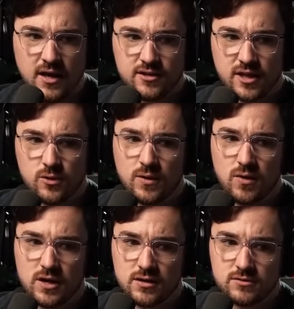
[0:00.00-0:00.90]
They're like, we
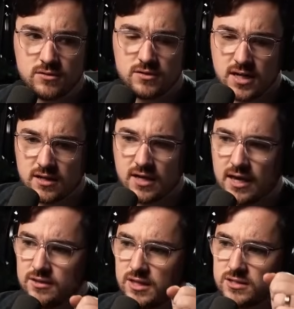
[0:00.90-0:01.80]
want to
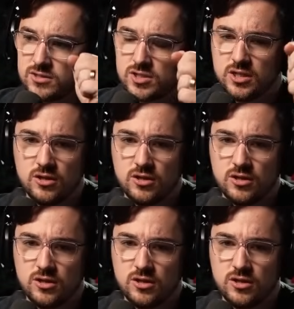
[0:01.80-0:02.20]
dedicate this to